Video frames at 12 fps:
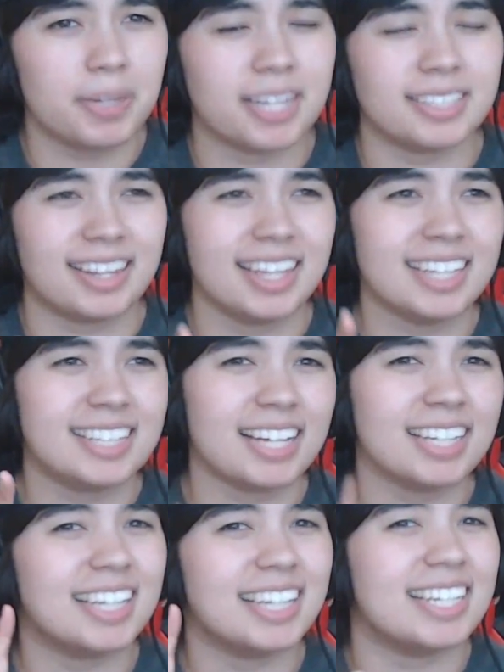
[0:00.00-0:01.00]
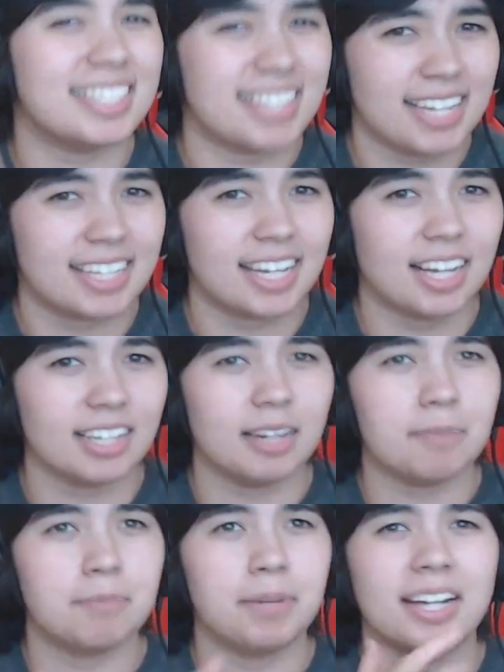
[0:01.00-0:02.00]
because I think technically he did kill
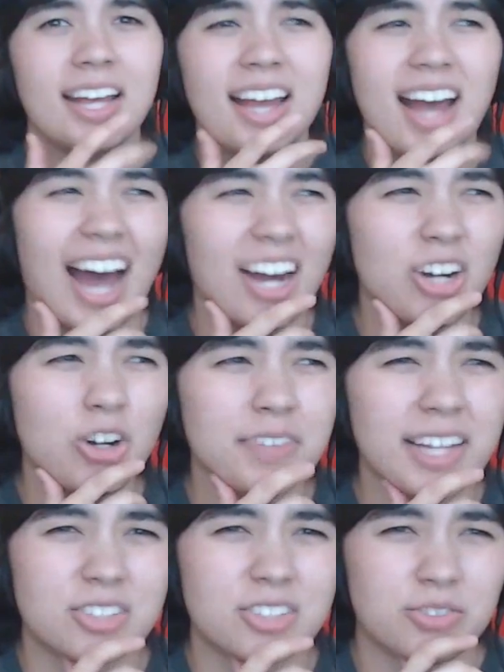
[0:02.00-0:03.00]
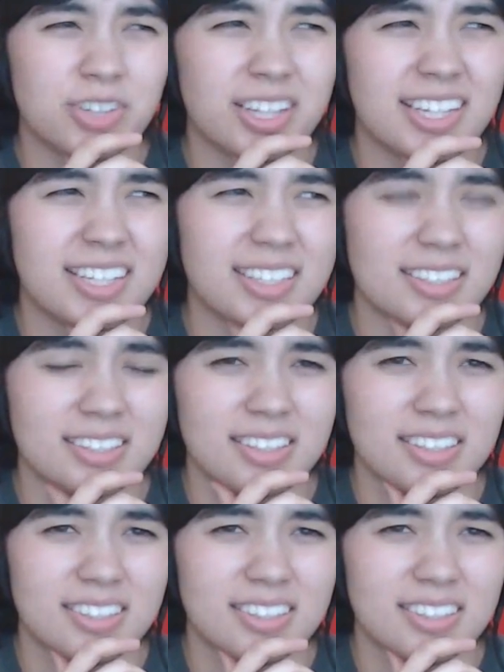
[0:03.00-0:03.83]
him, but I don't know if that's really.